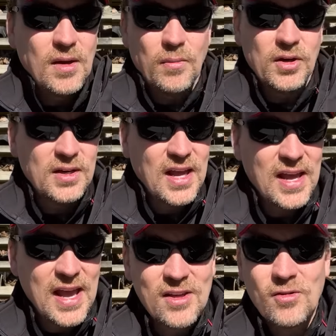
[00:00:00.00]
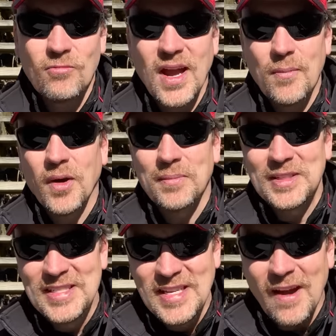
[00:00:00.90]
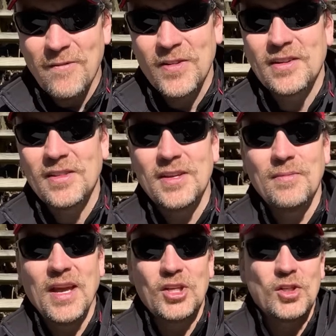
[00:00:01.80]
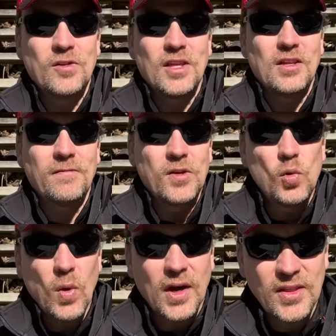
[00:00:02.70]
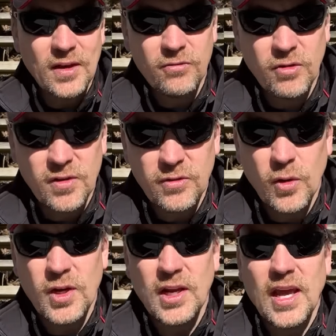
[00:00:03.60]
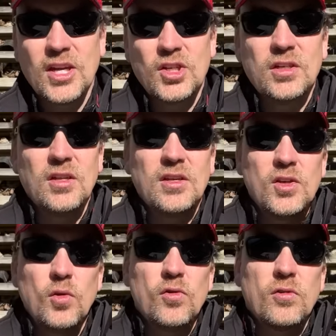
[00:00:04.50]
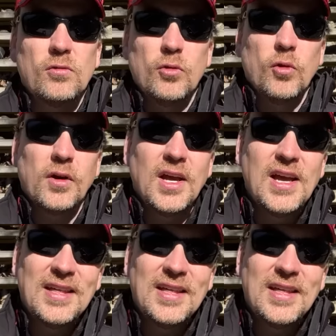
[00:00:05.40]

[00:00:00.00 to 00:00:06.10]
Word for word: But as a wrap up, definitely make sure that if you want that free floating action to use a lure